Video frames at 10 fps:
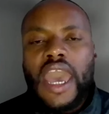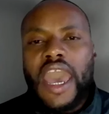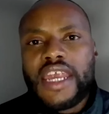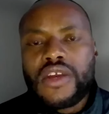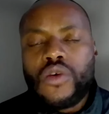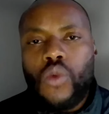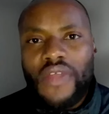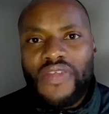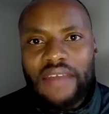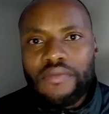and
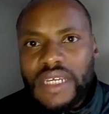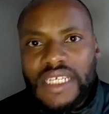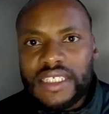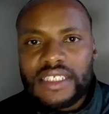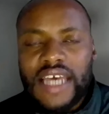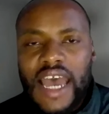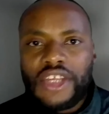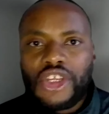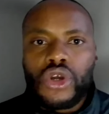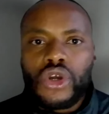what that means is
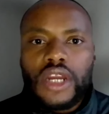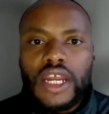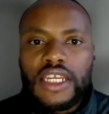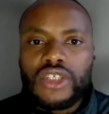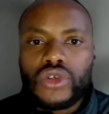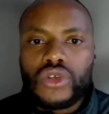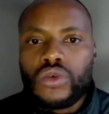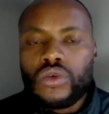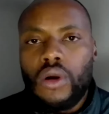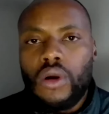that you're going to need to
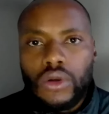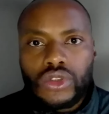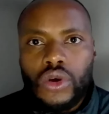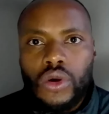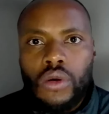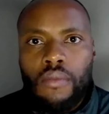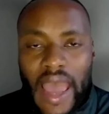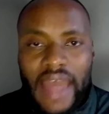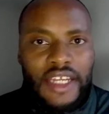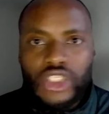also
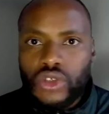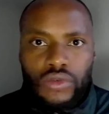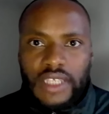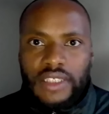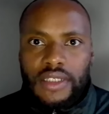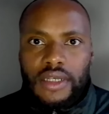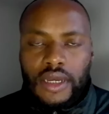manage your risk